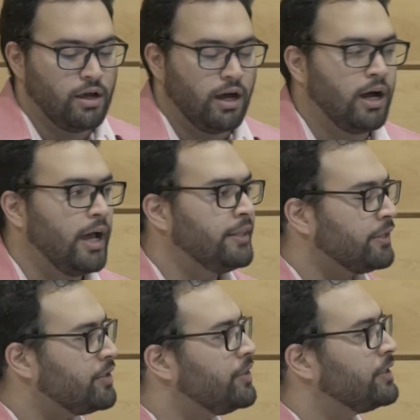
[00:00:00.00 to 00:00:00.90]
And the
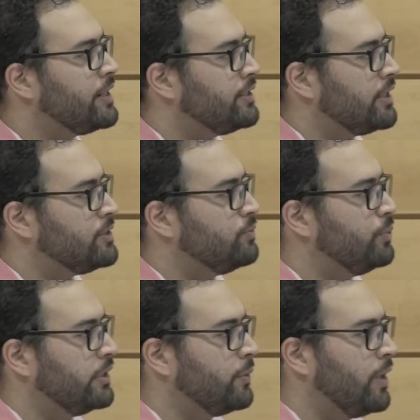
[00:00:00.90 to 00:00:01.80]
other thing that it does
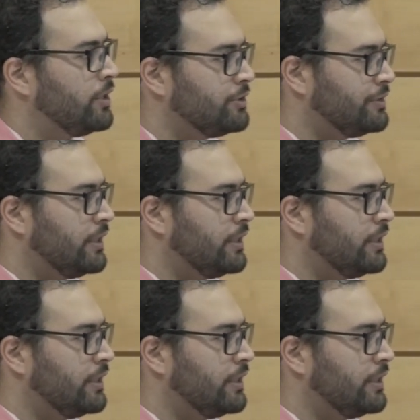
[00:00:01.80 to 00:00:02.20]
really well, sort of the